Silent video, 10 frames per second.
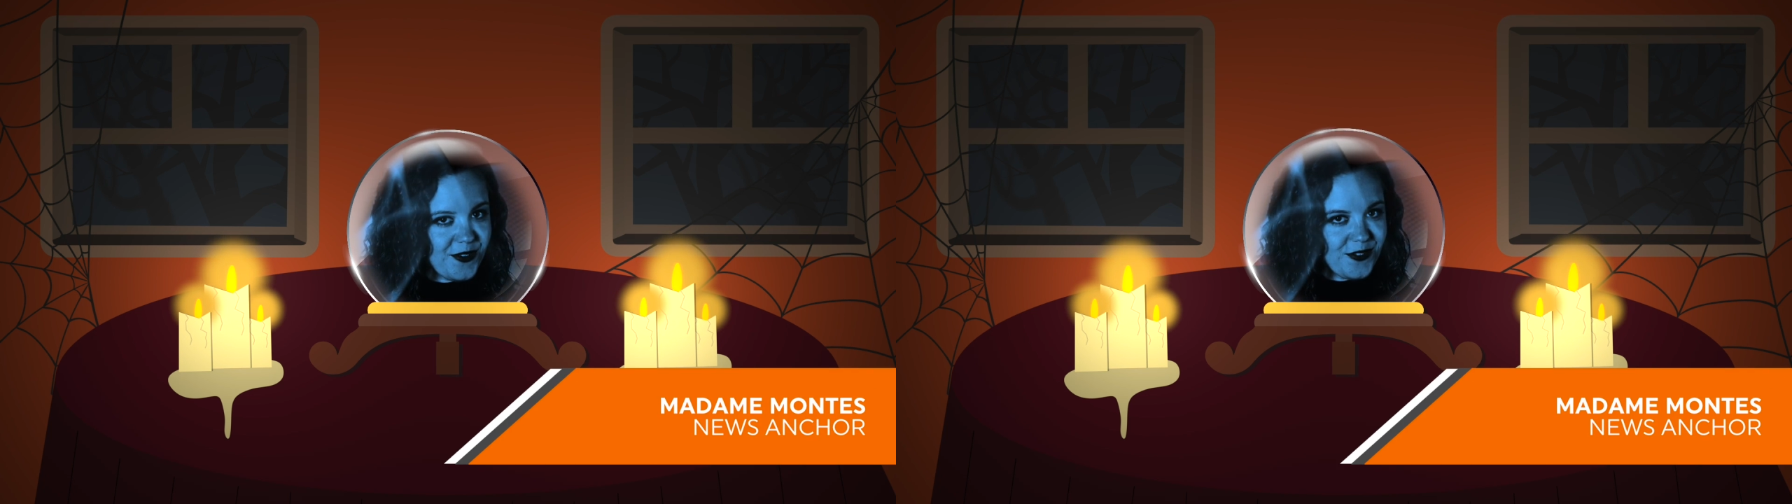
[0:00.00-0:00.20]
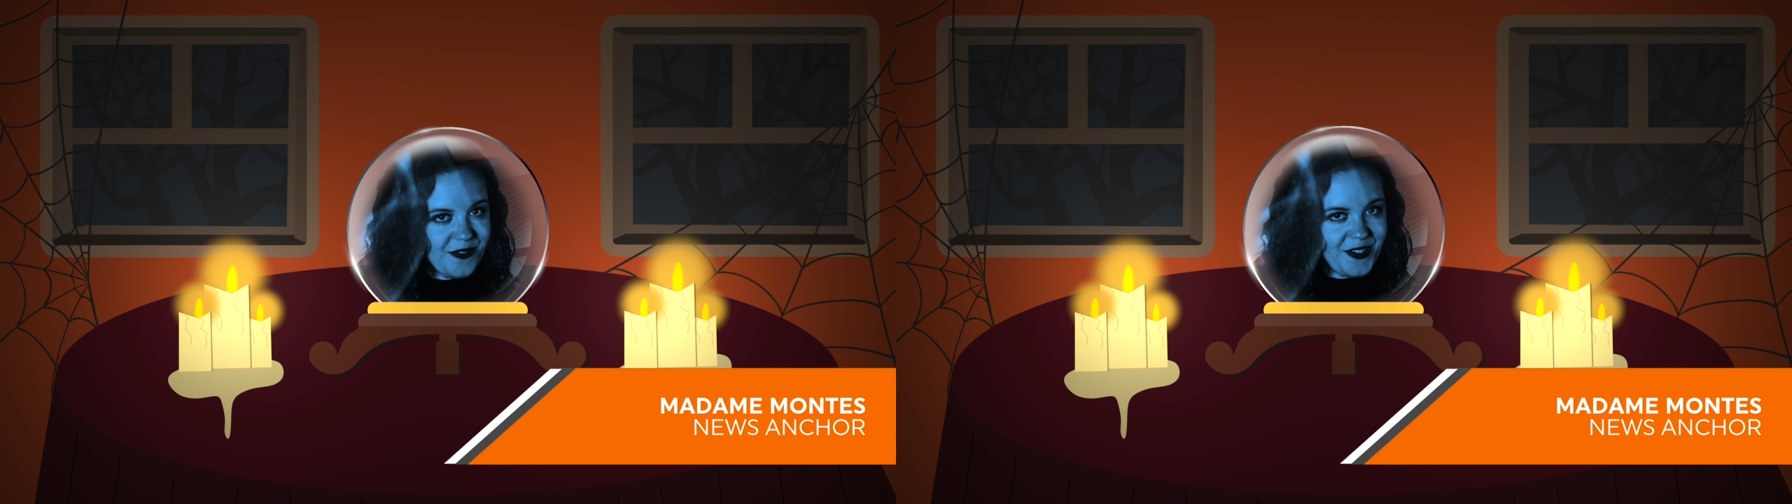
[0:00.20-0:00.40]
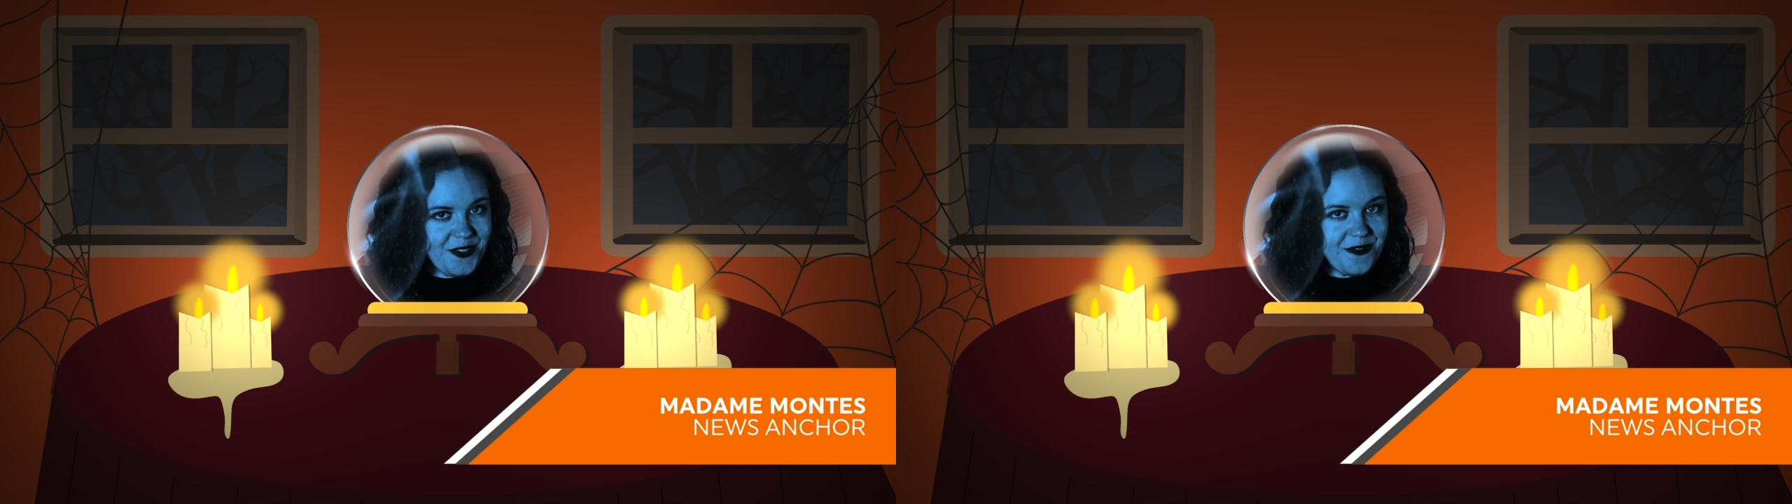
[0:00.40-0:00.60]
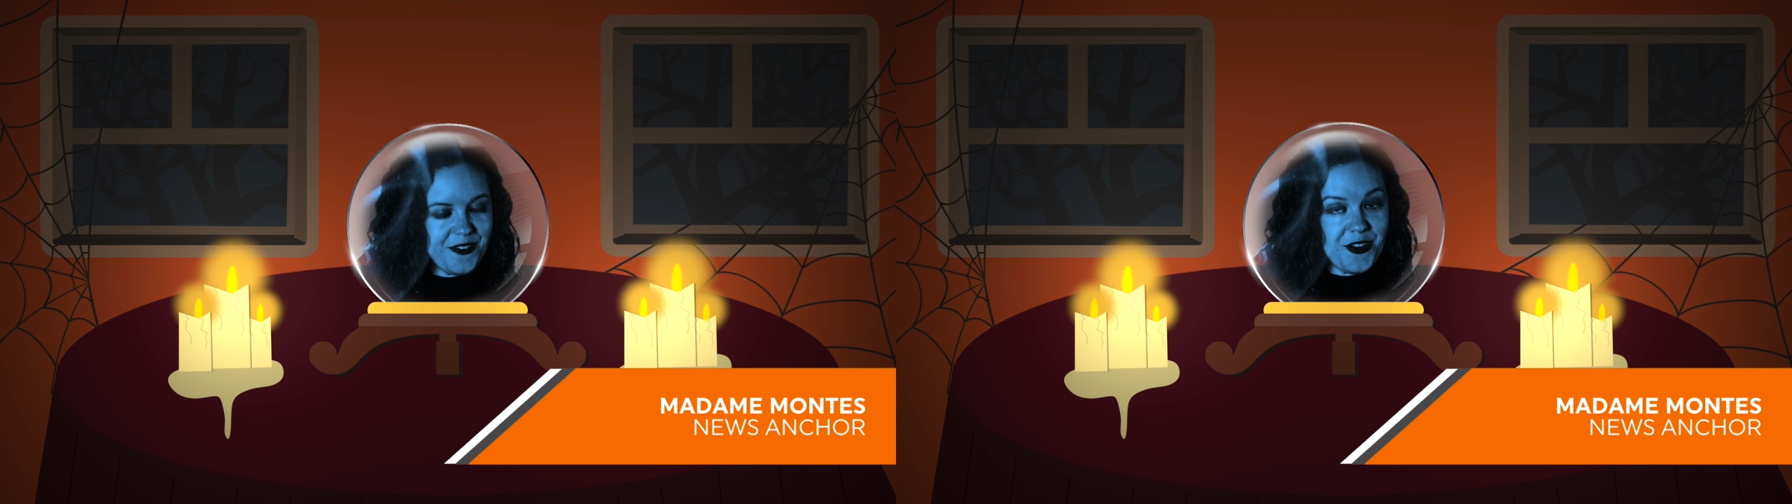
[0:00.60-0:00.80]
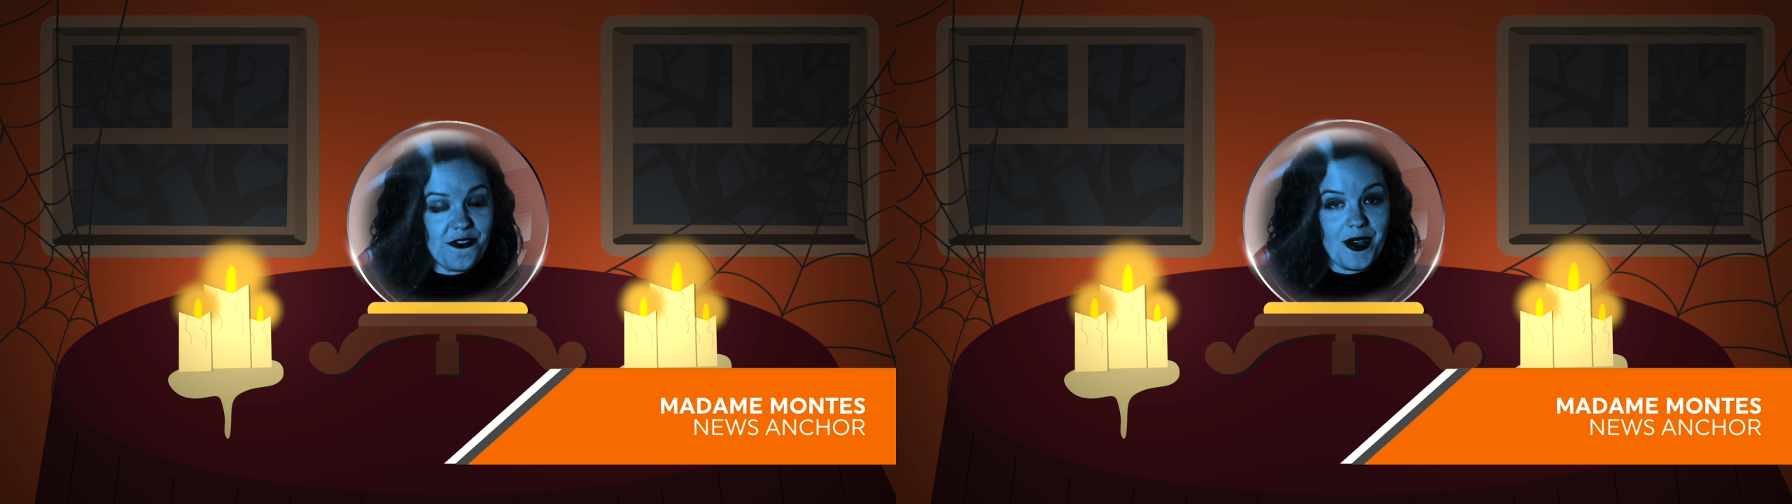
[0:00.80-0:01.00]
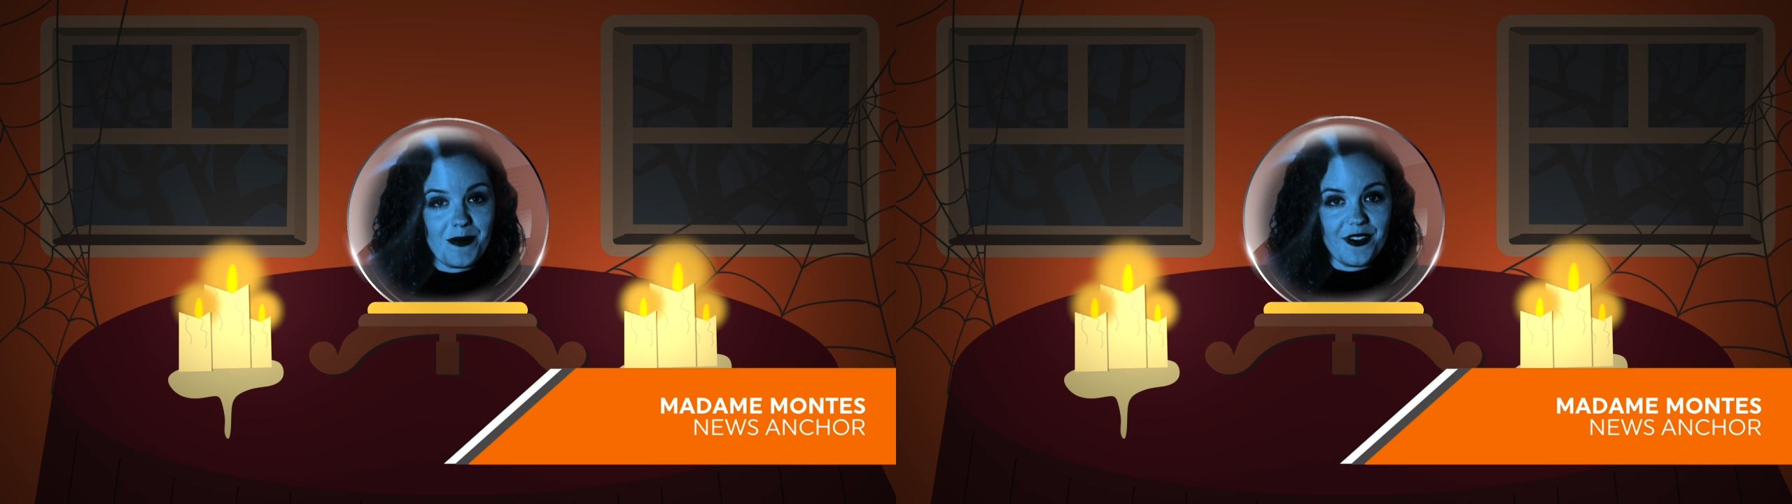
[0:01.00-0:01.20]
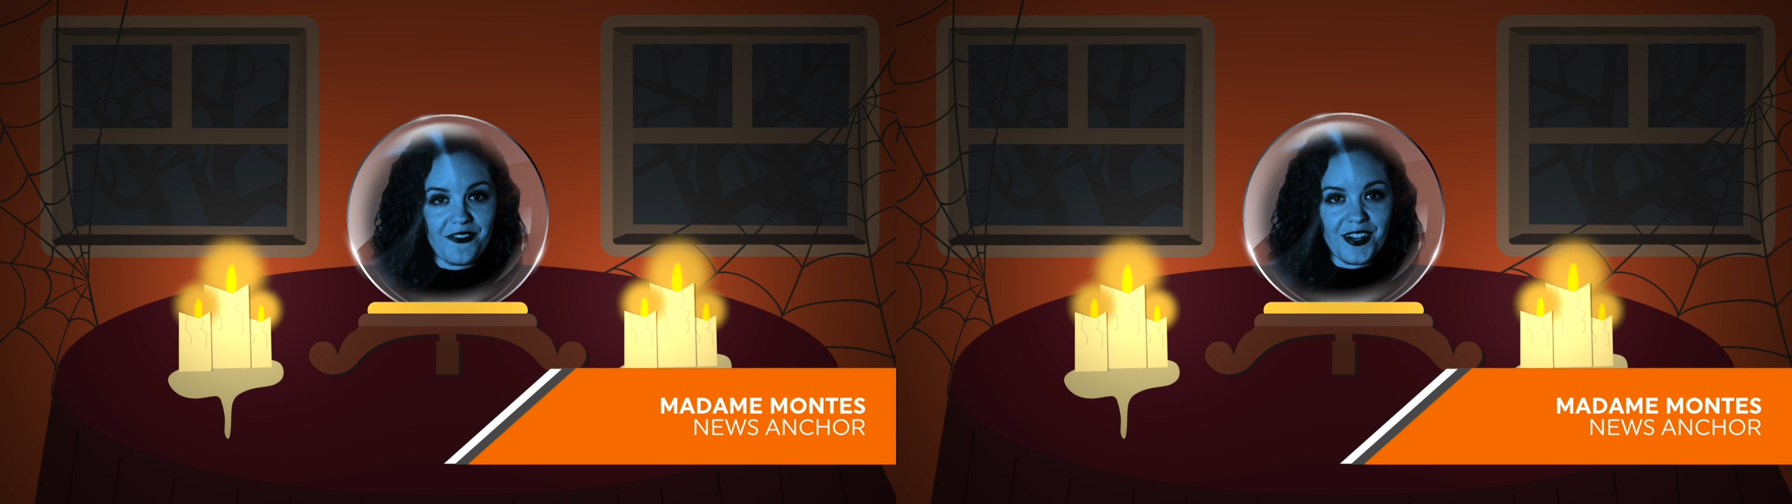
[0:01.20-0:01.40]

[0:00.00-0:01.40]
News Review for November